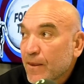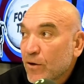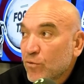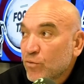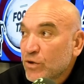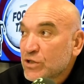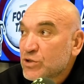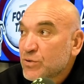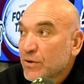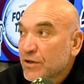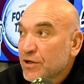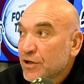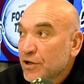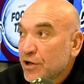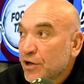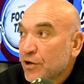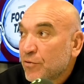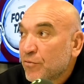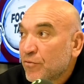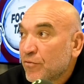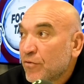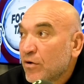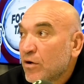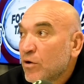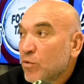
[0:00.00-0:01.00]
Which one do
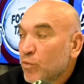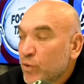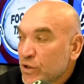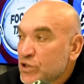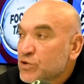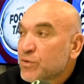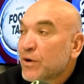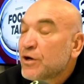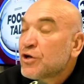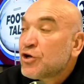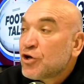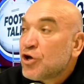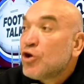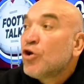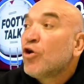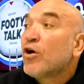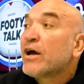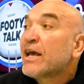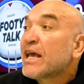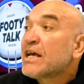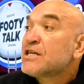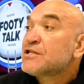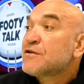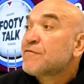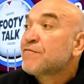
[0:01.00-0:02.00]
you
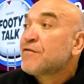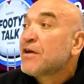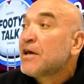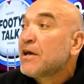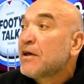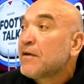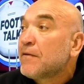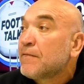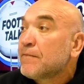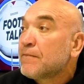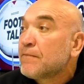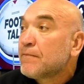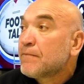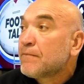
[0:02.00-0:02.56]
like as a fan?